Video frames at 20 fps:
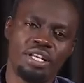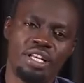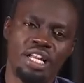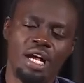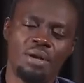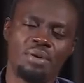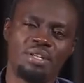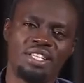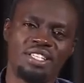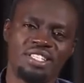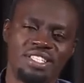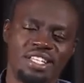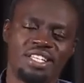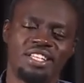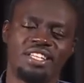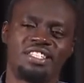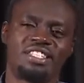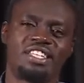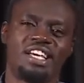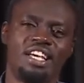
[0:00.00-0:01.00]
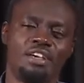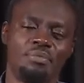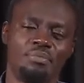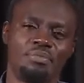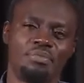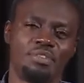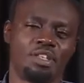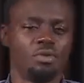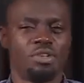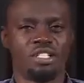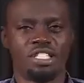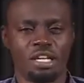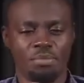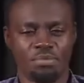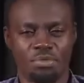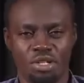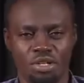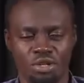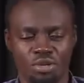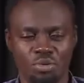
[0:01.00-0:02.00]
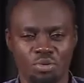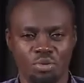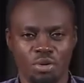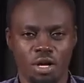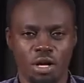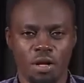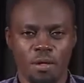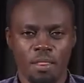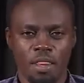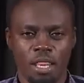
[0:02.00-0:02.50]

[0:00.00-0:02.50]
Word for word: and now in a certain time there was something new.